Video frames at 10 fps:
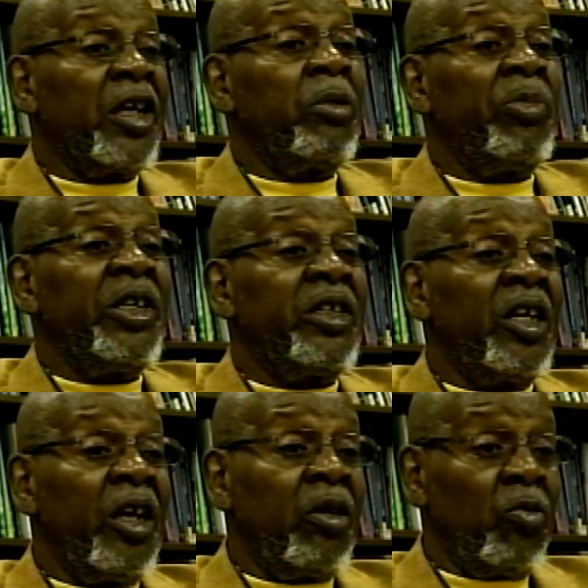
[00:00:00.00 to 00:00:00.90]
could be
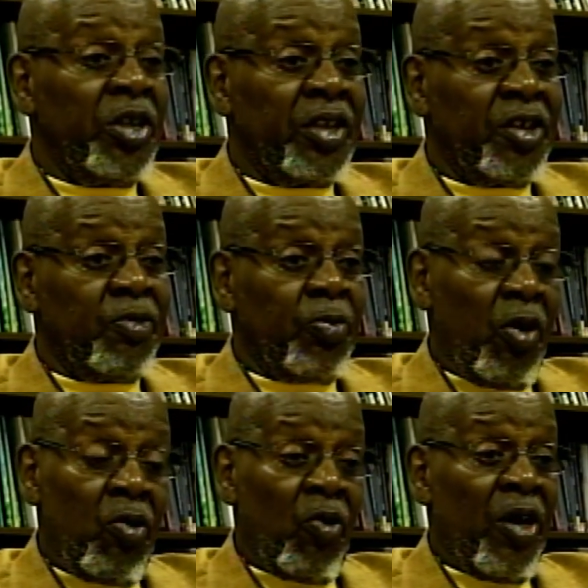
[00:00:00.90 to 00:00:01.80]
done with this
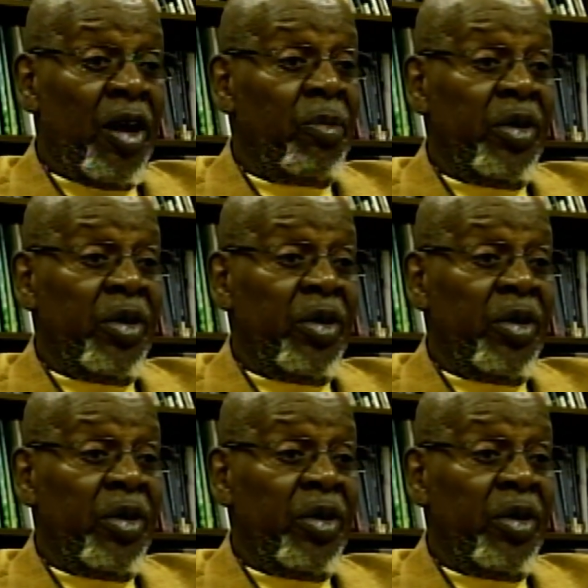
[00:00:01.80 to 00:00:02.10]
program.